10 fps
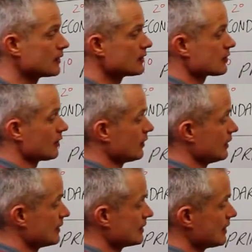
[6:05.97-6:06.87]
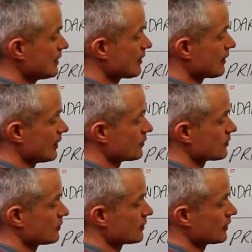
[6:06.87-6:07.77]
So only
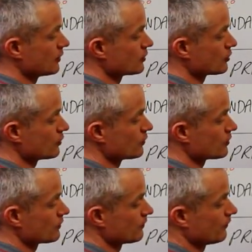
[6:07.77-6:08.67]
10,000 kilojoules